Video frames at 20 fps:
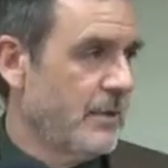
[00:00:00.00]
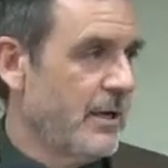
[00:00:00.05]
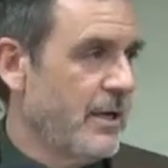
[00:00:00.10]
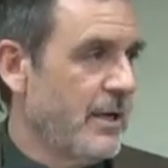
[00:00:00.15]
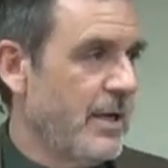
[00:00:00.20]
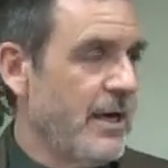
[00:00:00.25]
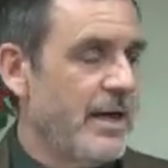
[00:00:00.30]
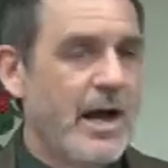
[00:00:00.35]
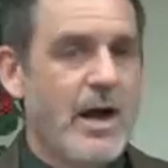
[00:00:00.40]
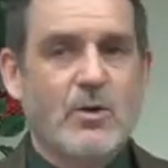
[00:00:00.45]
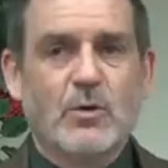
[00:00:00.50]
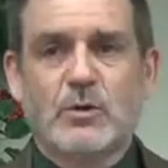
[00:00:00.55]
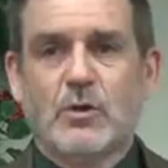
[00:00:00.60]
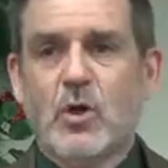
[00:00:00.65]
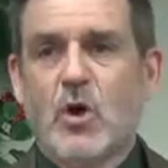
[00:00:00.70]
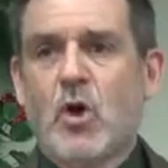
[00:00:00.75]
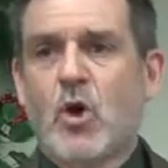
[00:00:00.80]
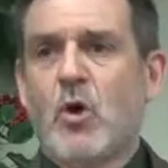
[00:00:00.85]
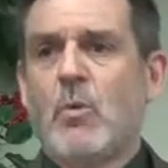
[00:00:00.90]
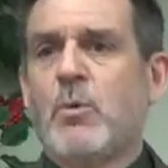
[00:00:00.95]
and how
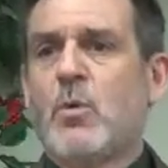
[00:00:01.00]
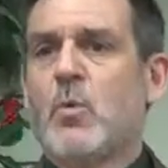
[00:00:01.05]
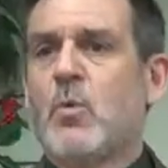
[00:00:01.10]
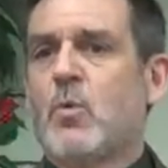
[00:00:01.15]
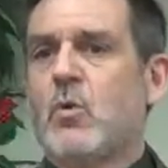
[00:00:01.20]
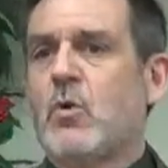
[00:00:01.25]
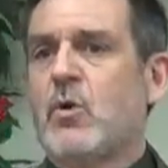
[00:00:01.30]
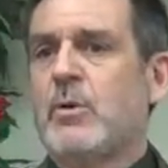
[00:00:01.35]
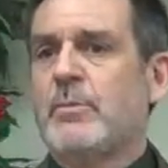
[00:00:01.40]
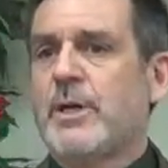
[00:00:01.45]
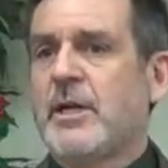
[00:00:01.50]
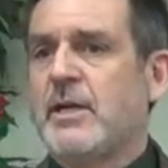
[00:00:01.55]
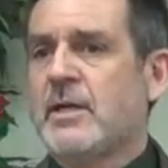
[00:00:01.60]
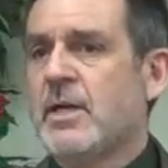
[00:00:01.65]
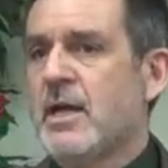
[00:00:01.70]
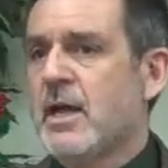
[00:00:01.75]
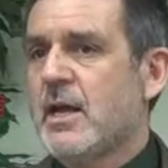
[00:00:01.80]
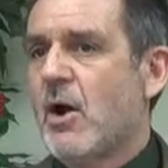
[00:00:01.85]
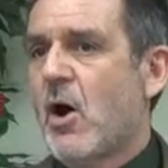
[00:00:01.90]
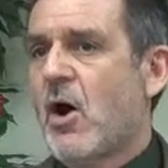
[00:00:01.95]
global warming,
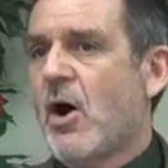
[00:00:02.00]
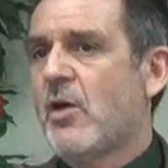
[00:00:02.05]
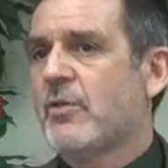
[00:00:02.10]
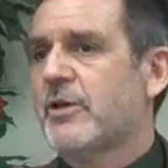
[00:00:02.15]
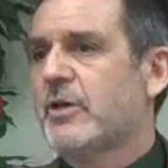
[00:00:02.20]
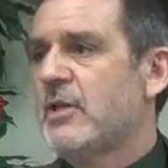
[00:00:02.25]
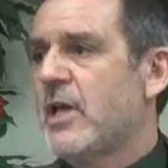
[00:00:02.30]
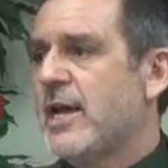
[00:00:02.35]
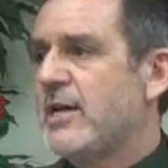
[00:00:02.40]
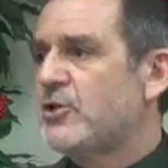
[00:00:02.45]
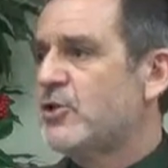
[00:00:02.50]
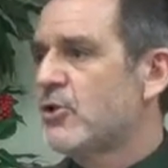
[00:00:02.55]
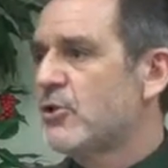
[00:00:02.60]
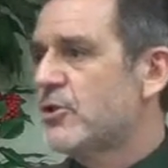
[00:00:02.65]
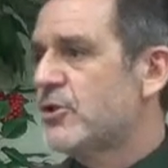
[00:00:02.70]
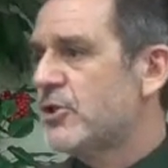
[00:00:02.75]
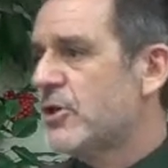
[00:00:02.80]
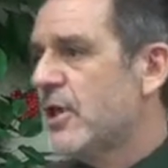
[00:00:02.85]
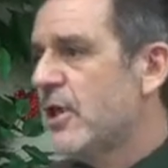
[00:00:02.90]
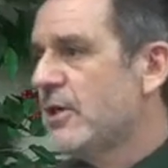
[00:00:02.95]
all the
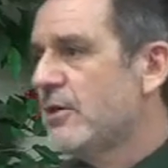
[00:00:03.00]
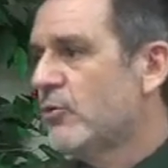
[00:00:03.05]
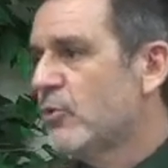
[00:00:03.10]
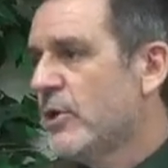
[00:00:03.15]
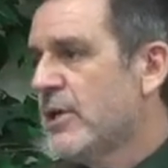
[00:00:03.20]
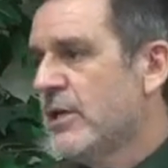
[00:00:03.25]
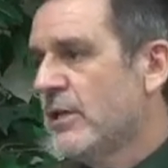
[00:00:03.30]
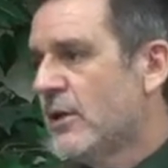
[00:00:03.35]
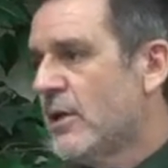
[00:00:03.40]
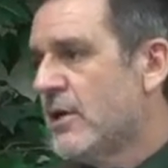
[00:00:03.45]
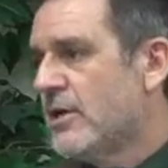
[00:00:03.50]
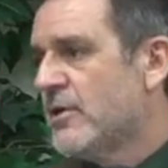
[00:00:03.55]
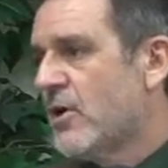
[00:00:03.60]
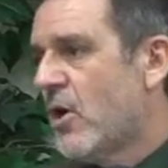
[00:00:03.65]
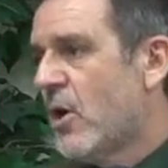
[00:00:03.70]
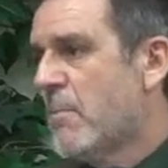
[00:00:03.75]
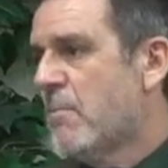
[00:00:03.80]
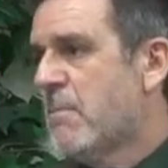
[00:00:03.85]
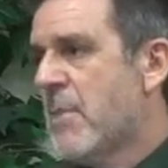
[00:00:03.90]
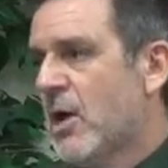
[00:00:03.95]
glaciers in Greenland
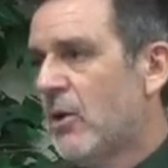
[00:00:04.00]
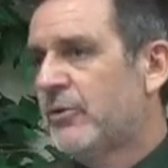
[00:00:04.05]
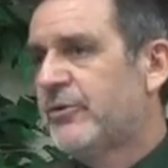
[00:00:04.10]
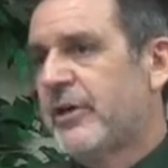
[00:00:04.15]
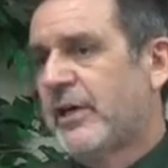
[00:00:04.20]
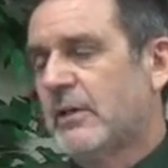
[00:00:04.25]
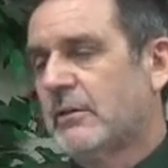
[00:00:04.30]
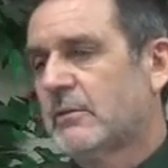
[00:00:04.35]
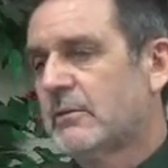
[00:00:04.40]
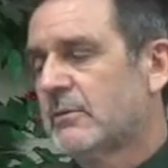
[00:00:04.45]
are melting.